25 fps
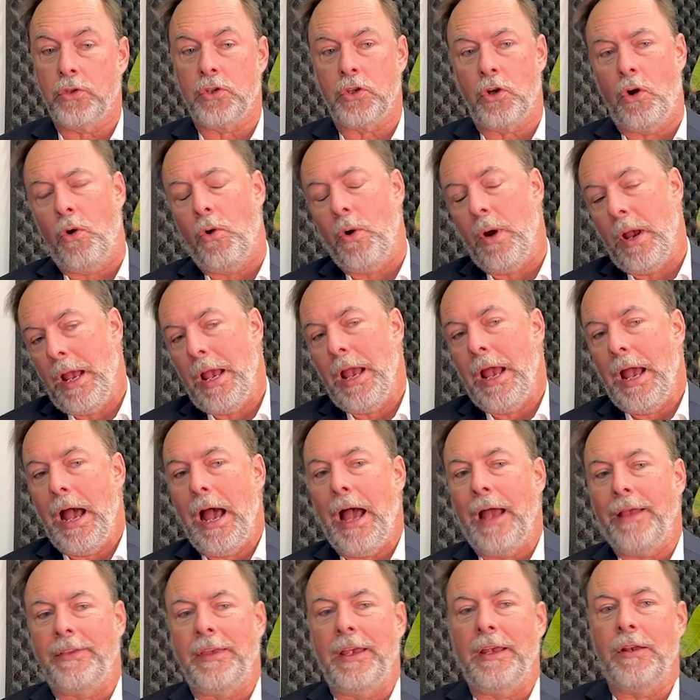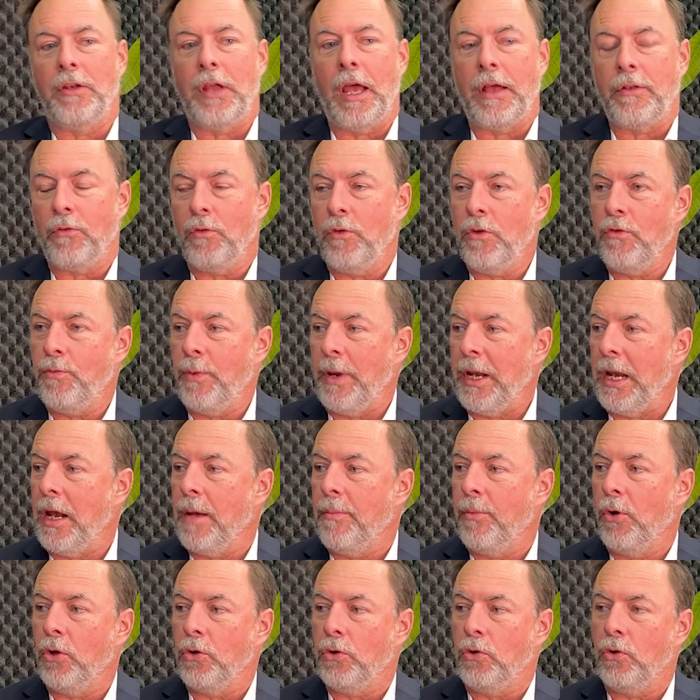So I think that we've been
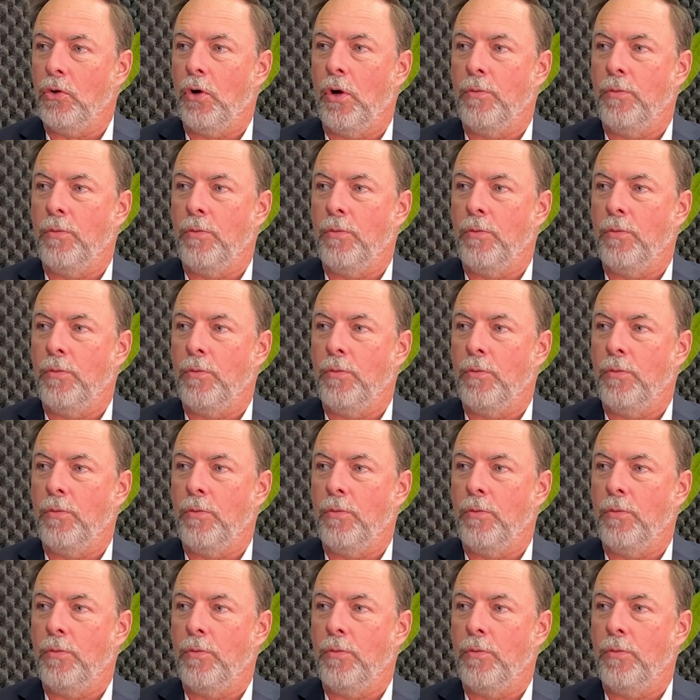able to